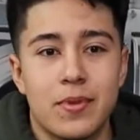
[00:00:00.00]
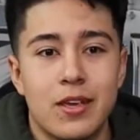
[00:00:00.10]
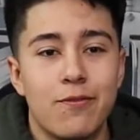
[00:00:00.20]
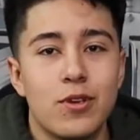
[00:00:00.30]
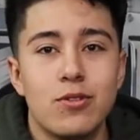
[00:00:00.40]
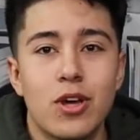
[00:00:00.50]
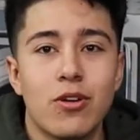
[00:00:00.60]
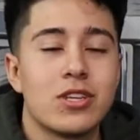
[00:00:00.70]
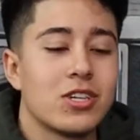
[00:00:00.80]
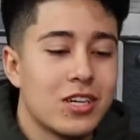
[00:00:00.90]
if you
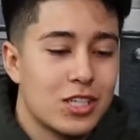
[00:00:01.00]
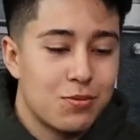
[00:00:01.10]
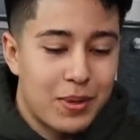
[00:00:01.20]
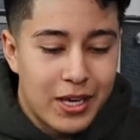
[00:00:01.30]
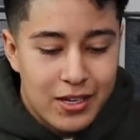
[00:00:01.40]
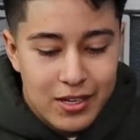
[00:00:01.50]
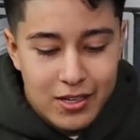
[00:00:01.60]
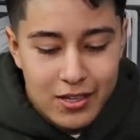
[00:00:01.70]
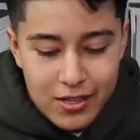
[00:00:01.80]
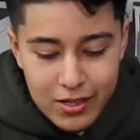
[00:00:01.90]
know that you're gonna spend,
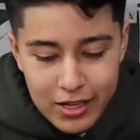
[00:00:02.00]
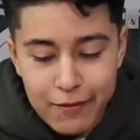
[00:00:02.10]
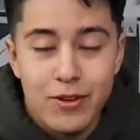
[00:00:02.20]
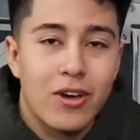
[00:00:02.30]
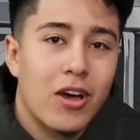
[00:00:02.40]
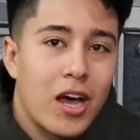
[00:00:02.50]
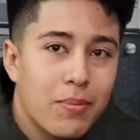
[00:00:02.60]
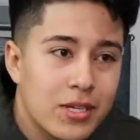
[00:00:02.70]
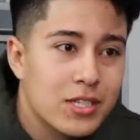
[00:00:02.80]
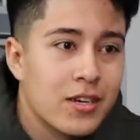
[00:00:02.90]
if you know how
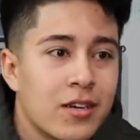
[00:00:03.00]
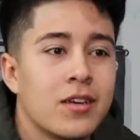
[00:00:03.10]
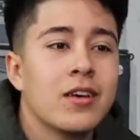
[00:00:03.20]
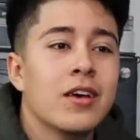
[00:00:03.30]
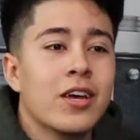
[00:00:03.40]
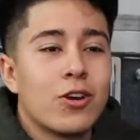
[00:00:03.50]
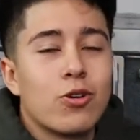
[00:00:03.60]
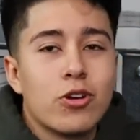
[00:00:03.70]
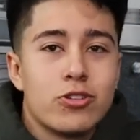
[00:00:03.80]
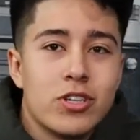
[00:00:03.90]
much
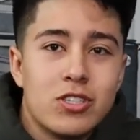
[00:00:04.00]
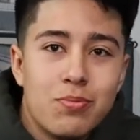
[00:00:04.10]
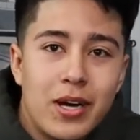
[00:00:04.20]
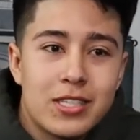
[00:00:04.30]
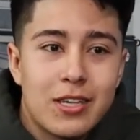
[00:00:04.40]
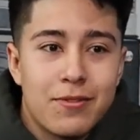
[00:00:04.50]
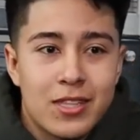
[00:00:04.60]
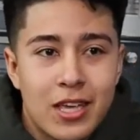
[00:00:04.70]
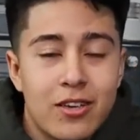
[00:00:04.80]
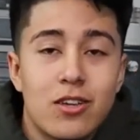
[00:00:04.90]
groceries you buy and stuff
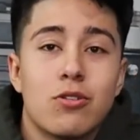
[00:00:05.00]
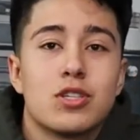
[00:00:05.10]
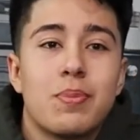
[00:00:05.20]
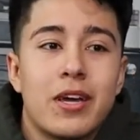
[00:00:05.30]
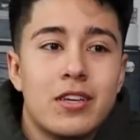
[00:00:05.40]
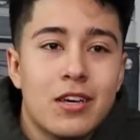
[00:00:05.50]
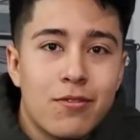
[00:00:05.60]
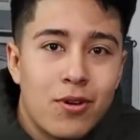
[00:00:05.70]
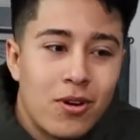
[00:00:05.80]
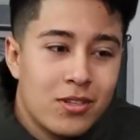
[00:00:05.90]
like that, you could always buy
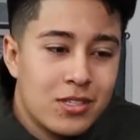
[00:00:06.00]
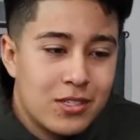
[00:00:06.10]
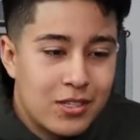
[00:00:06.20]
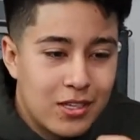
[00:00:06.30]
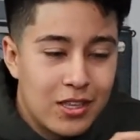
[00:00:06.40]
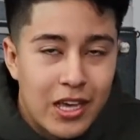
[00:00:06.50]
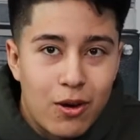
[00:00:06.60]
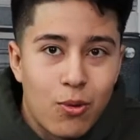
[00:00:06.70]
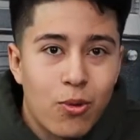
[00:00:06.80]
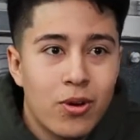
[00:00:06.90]
gift cards in
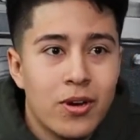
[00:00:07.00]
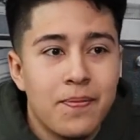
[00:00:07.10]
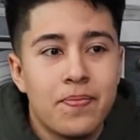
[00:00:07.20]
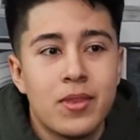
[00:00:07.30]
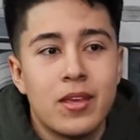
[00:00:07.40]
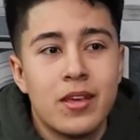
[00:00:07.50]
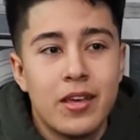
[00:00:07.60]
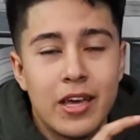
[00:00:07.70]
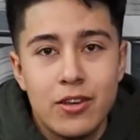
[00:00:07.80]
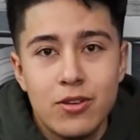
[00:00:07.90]
that quarter,
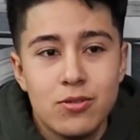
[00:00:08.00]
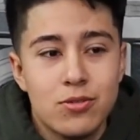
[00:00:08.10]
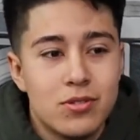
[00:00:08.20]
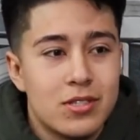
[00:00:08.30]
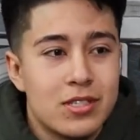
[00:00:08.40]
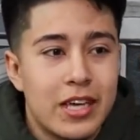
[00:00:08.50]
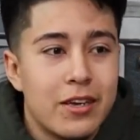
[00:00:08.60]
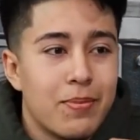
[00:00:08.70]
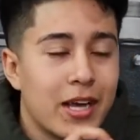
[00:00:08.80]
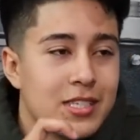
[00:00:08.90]
and use say
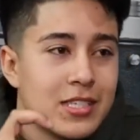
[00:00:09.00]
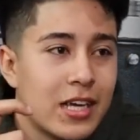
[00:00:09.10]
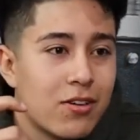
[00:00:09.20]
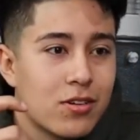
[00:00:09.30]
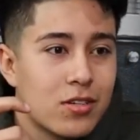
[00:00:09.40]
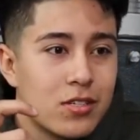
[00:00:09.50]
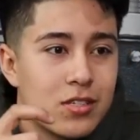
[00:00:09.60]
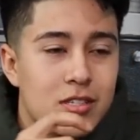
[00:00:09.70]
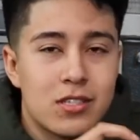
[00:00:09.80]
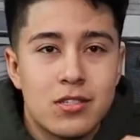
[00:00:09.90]
maxes out
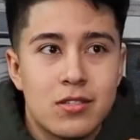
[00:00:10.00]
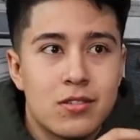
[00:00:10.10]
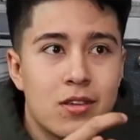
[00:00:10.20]
because